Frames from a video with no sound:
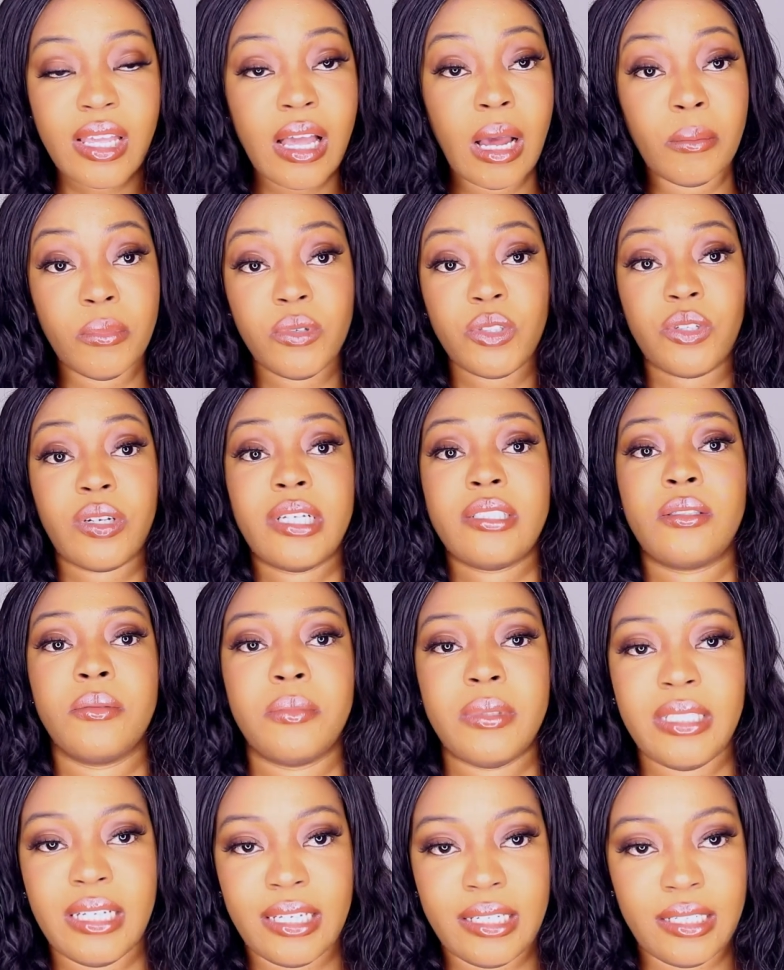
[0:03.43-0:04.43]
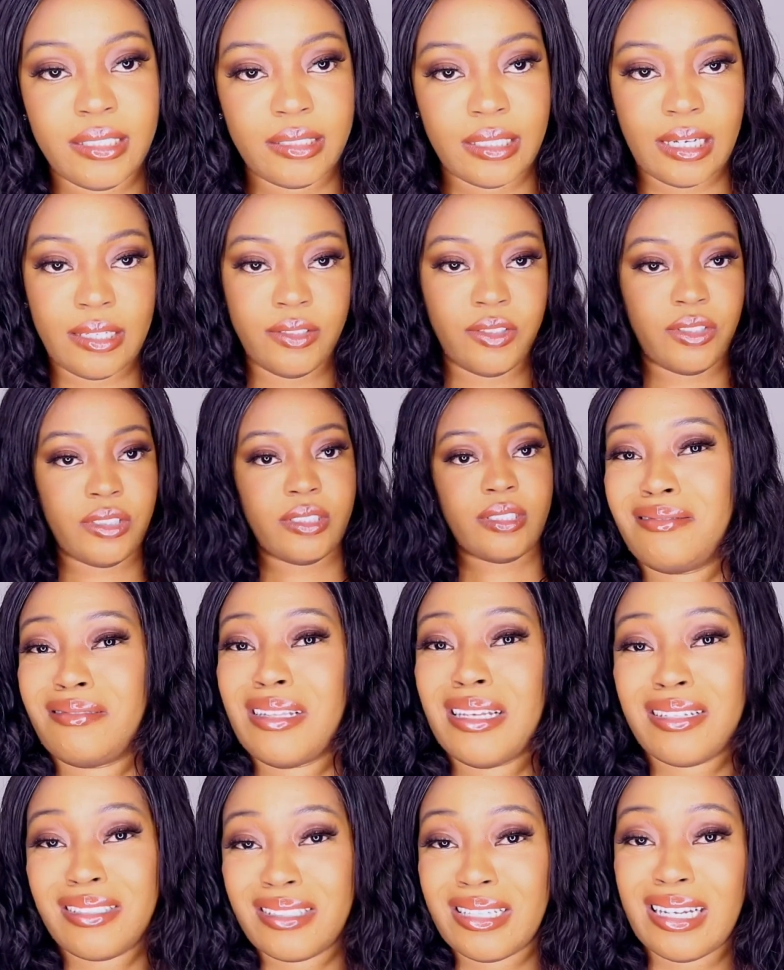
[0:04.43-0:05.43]
I'm not trying to be a hater. It's just
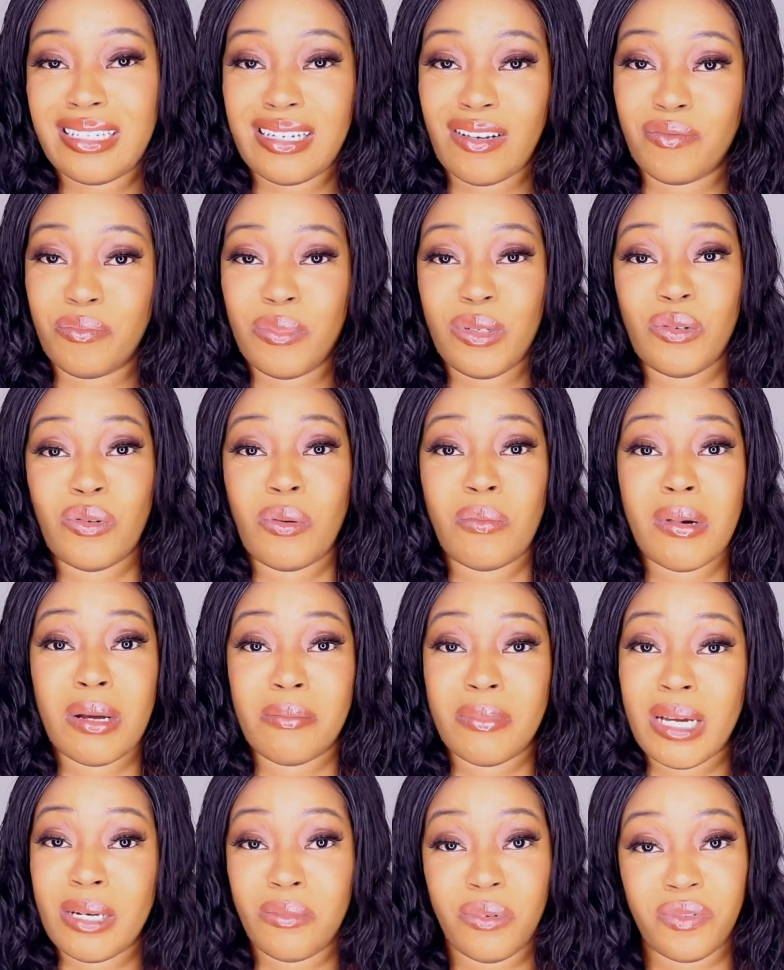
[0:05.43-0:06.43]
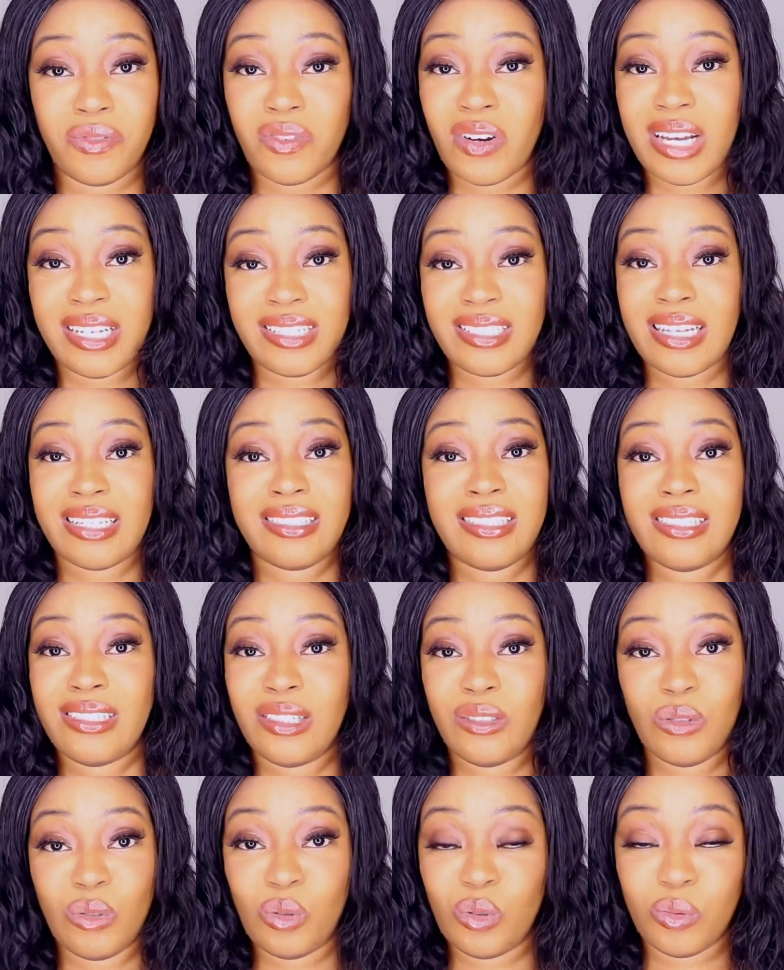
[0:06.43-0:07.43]
things that have been on my mind before I started a
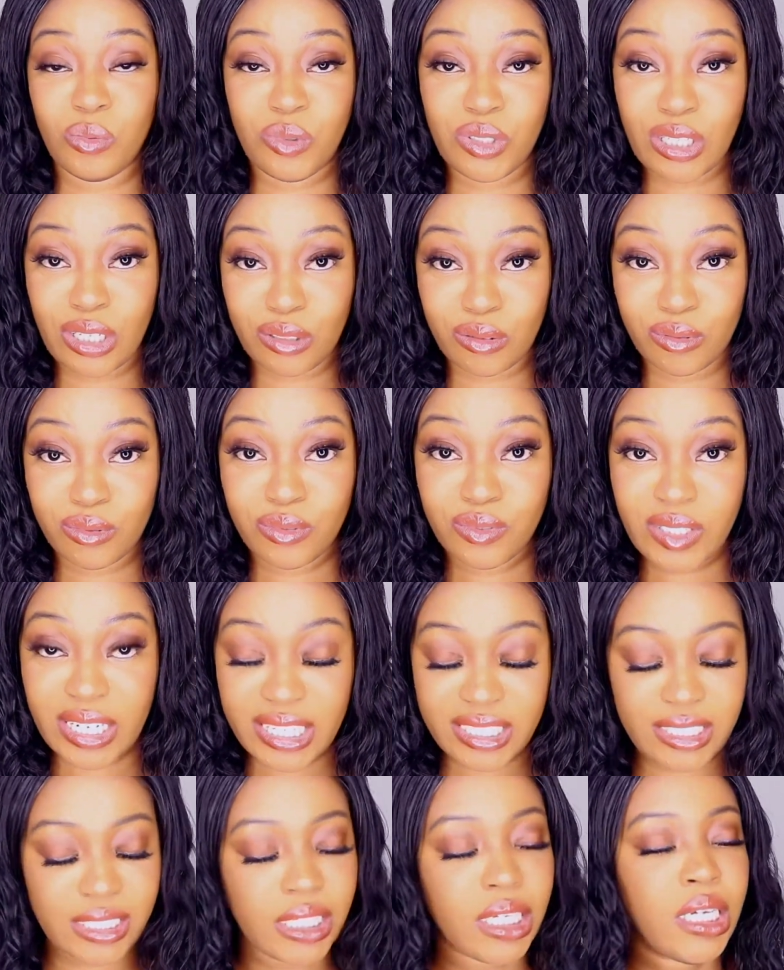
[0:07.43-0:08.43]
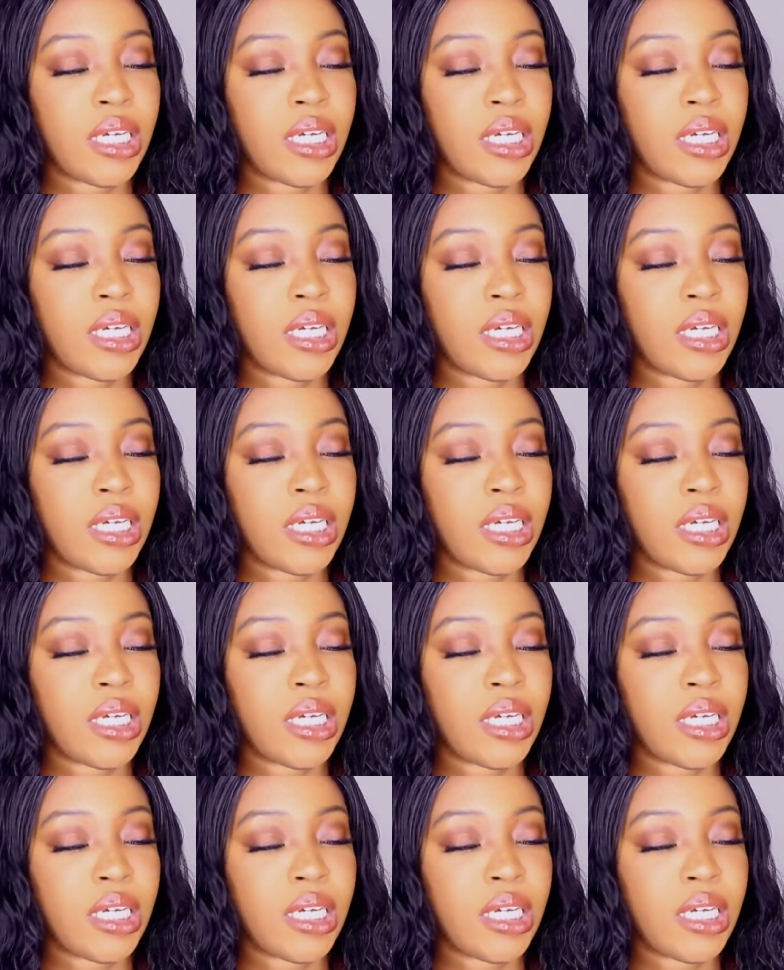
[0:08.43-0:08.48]
YouTube channel, right?